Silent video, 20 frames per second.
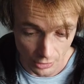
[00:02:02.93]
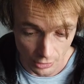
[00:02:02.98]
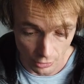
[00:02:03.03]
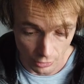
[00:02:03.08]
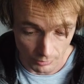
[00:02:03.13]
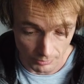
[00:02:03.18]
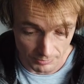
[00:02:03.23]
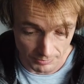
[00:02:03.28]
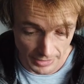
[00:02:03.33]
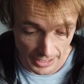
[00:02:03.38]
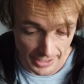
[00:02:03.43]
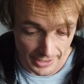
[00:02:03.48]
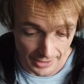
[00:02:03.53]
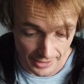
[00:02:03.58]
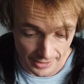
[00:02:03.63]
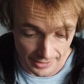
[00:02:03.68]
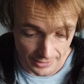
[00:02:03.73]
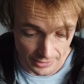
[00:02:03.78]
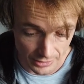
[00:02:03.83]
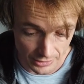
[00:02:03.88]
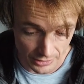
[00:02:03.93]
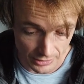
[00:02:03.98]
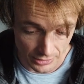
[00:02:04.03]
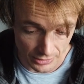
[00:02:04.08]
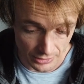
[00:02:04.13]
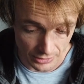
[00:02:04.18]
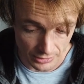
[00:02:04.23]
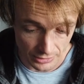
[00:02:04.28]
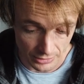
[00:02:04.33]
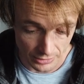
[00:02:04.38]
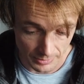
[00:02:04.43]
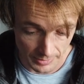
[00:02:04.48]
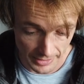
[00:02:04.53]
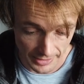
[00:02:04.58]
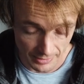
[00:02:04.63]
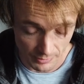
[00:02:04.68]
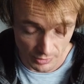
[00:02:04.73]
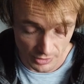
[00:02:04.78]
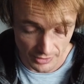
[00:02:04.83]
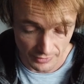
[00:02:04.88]
I got painkiller,
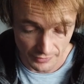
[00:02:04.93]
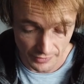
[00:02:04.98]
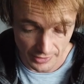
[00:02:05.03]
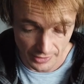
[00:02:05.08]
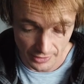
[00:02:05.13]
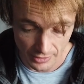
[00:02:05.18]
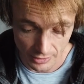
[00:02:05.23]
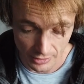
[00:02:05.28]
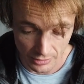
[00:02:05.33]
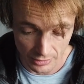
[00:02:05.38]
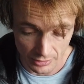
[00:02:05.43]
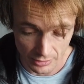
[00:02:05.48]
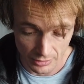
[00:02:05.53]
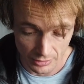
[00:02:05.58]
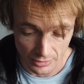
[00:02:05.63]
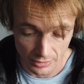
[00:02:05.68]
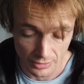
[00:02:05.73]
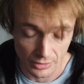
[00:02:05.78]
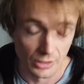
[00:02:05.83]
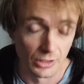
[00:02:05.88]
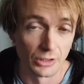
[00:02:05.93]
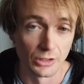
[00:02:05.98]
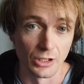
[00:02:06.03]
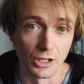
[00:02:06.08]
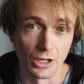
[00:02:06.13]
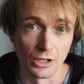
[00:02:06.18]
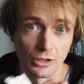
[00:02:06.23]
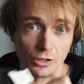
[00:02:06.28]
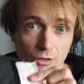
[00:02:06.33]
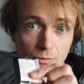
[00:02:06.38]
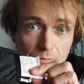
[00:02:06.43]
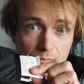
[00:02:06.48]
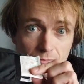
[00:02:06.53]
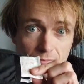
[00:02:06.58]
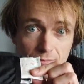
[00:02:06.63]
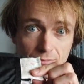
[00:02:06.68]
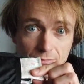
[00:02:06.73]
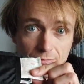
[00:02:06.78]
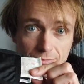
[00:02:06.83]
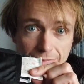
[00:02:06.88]
pain relief in here. I got
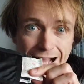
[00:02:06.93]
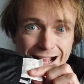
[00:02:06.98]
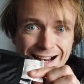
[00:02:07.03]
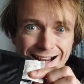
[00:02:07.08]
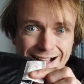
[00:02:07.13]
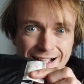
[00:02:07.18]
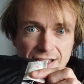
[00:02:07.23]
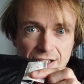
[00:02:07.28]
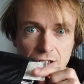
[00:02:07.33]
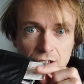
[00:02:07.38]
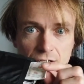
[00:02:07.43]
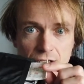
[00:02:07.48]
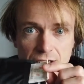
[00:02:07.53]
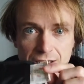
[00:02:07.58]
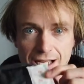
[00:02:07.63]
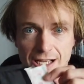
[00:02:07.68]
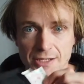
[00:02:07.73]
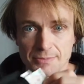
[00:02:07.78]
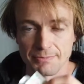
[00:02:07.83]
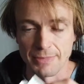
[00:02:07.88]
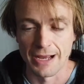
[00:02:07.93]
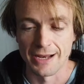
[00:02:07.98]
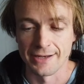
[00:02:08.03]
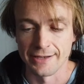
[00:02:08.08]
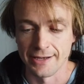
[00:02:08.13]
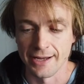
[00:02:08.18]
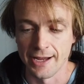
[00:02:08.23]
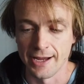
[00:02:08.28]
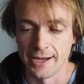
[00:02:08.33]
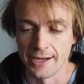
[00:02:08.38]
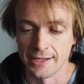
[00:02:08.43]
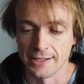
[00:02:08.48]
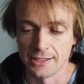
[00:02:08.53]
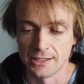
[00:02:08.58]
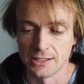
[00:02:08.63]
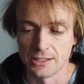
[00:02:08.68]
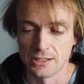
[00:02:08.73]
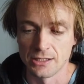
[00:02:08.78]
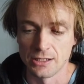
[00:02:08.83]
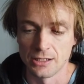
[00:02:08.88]
a plaster slash band
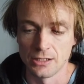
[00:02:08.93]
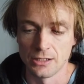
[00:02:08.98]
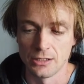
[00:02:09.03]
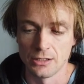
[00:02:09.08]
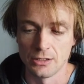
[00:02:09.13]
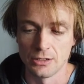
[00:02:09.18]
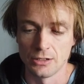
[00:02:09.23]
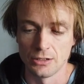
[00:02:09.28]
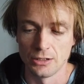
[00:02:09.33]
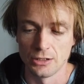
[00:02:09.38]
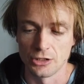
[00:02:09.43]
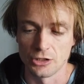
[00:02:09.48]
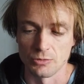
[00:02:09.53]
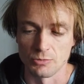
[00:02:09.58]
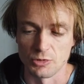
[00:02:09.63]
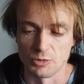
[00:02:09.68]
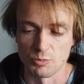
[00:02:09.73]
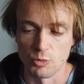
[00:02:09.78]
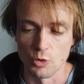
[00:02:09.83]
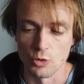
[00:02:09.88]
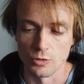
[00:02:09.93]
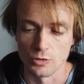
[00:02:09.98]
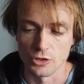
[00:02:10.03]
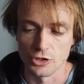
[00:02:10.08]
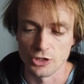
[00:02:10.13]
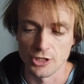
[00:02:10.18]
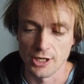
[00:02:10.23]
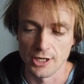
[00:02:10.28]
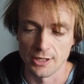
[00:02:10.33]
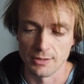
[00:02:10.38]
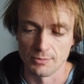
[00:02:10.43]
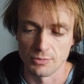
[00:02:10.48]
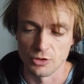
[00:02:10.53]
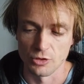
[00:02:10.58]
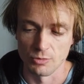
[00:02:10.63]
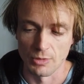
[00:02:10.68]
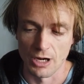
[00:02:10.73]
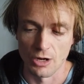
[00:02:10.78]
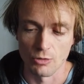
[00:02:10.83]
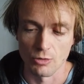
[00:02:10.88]
aids, some sports tape,
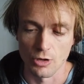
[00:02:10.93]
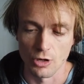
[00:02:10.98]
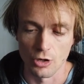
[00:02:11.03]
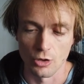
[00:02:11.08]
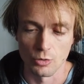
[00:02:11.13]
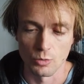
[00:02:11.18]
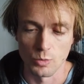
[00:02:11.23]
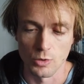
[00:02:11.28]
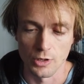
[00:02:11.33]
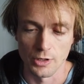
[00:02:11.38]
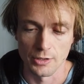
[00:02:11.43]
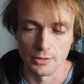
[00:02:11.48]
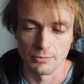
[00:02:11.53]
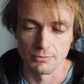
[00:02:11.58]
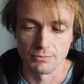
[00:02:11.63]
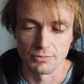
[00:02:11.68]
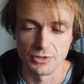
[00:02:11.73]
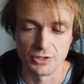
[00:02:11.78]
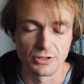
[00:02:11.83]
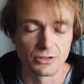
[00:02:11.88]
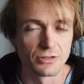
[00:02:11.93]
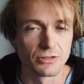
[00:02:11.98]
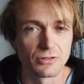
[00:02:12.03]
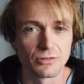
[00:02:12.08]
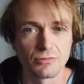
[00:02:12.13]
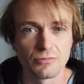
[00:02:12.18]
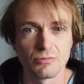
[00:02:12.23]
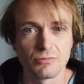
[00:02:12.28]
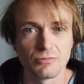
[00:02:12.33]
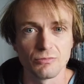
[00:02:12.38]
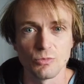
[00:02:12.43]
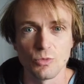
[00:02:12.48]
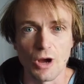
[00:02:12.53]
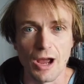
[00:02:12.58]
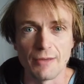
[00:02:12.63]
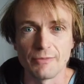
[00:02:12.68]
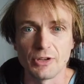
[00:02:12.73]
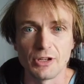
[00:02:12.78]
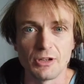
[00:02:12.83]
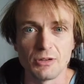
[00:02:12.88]
some alcohol wipes,
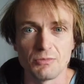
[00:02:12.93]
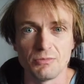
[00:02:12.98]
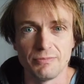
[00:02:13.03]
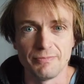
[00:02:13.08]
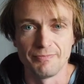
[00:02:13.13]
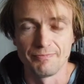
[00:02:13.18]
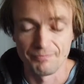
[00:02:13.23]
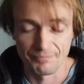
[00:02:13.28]
whatever you